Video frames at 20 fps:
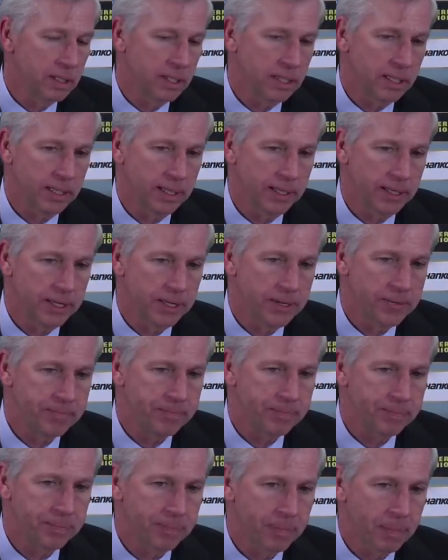
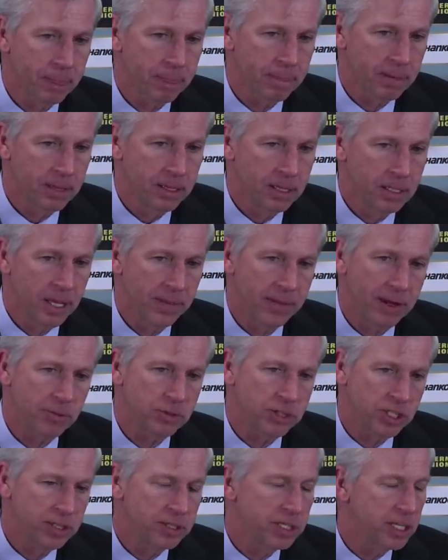And that
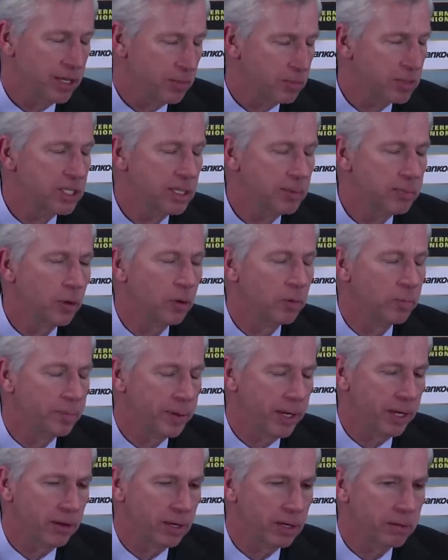was an important
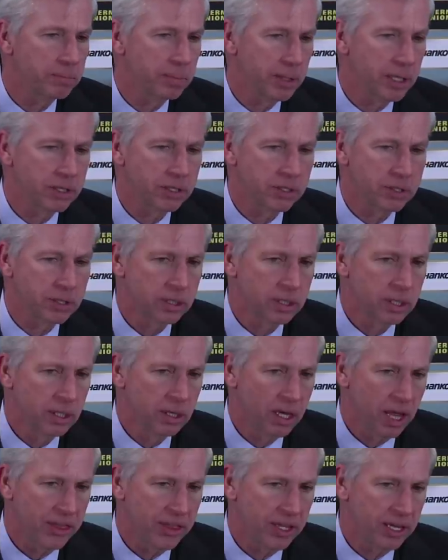period, because
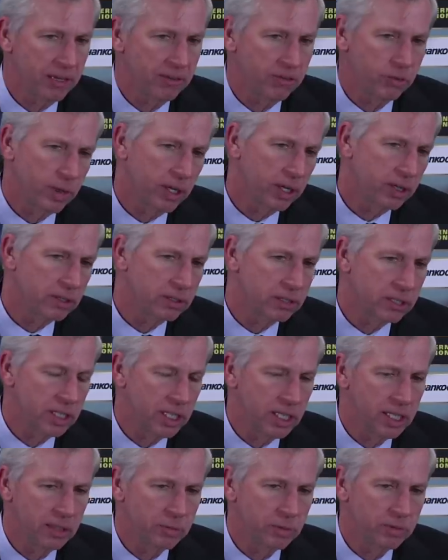I think if we'd have
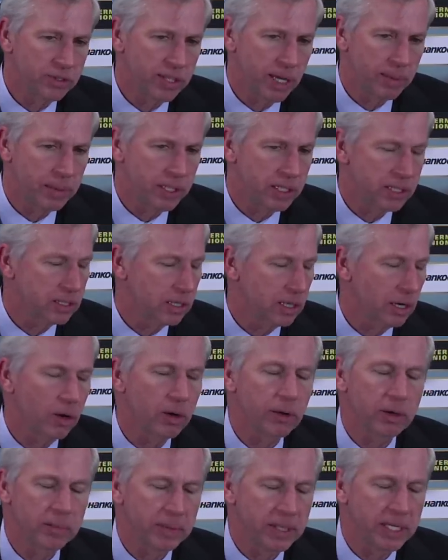conceded with 10 minutes to go, it
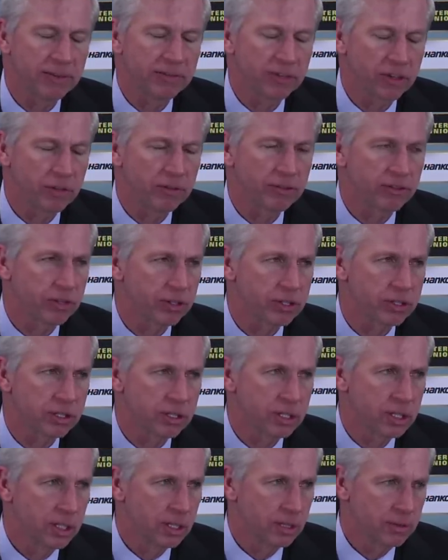would have been difficult for us,
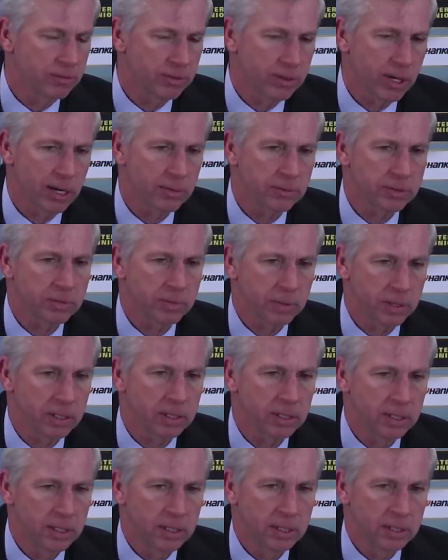perhaps. But
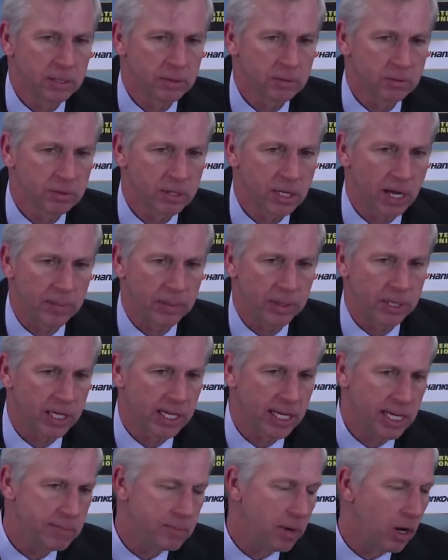a couple of
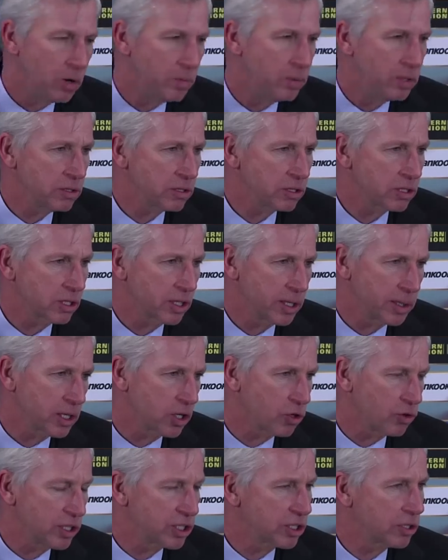key moments,
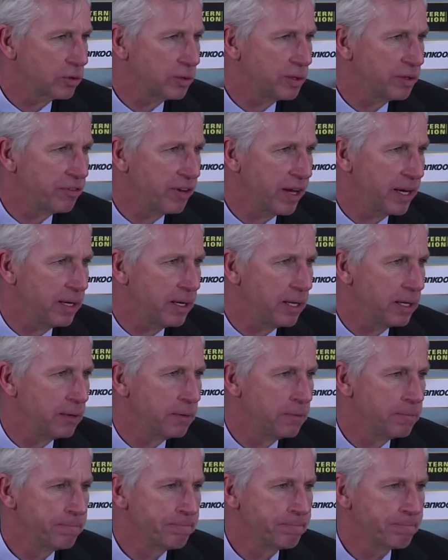critical defending,
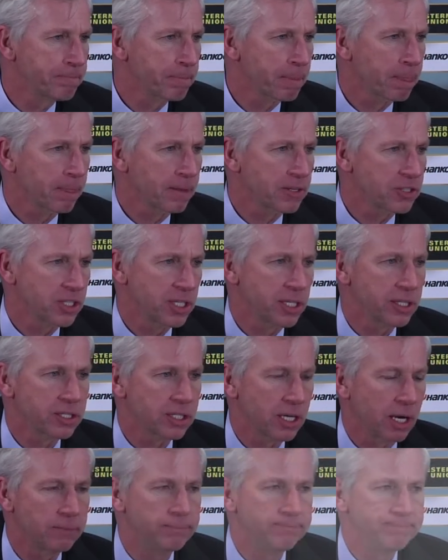see us
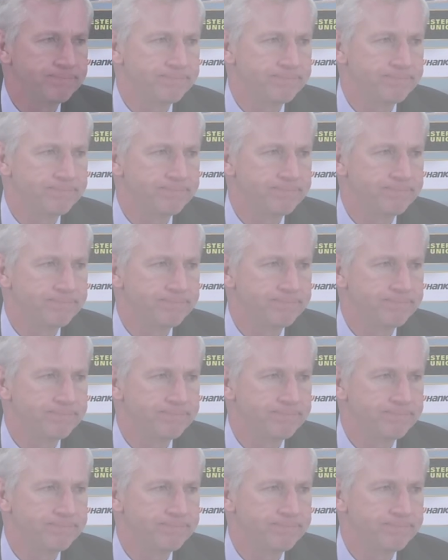home.